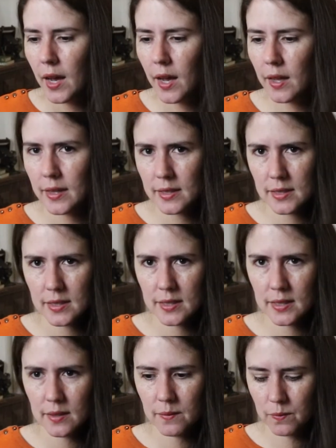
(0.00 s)

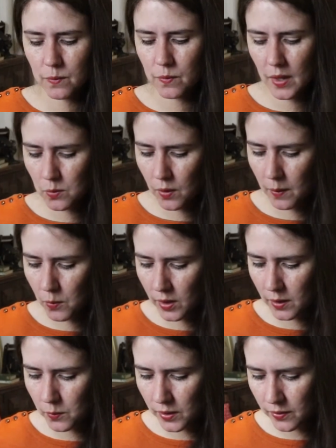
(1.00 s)
that's what I'm
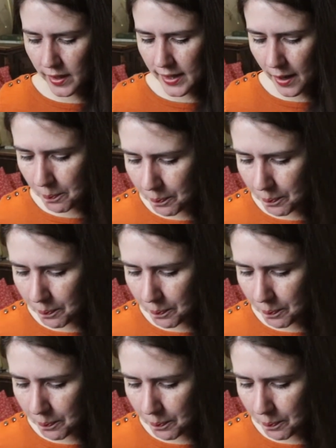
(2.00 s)
working with right now.